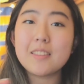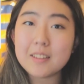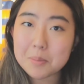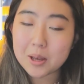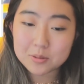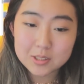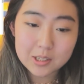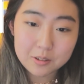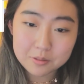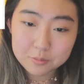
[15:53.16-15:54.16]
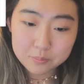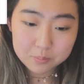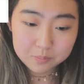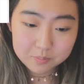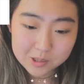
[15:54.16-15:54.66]
the amount of
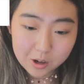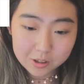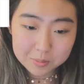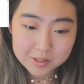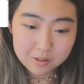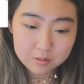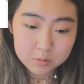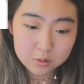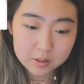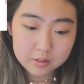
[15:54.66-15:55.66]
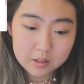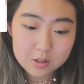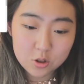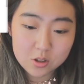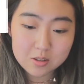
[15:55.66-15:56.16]
talking to myself I'm doing
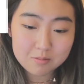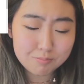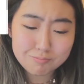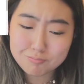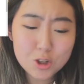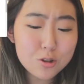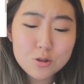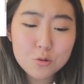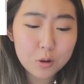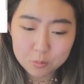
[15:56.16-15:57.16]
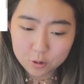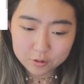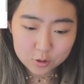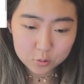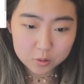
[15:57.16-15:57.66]
and just do one more,
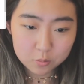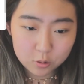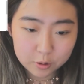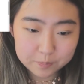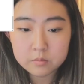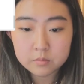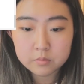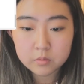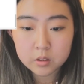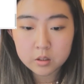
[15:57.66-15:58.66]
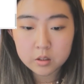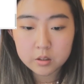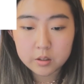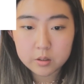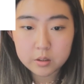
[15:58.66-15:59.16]
just one more.
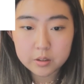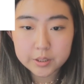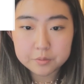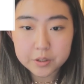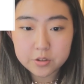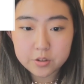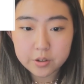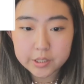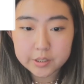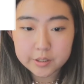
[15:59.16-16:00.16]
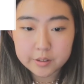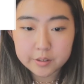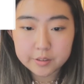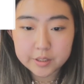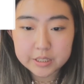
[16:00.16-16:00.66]
You know what, let's venture
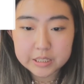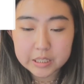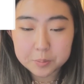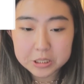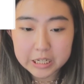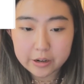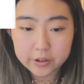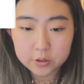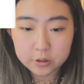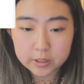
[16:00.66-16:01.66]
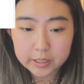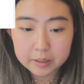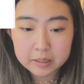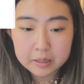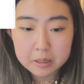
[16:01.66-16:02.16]
into the deep
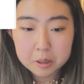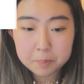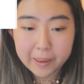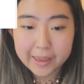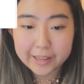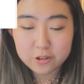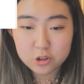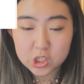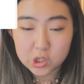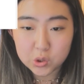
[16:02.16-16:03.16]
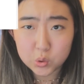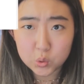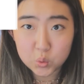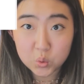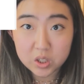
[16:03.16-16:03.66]
territory. Page
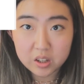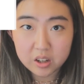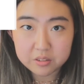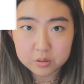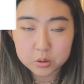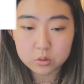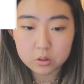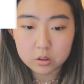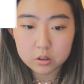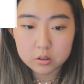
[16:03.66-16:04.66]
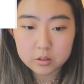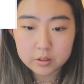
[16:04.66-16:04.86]
2 of Google.